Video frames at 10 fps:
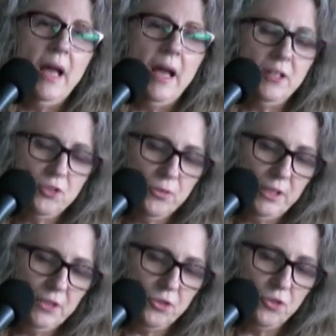
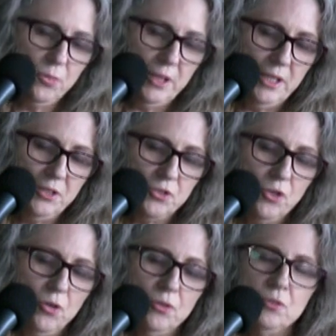entering so many
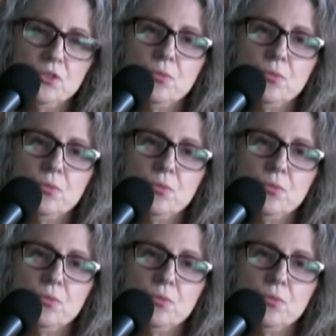souls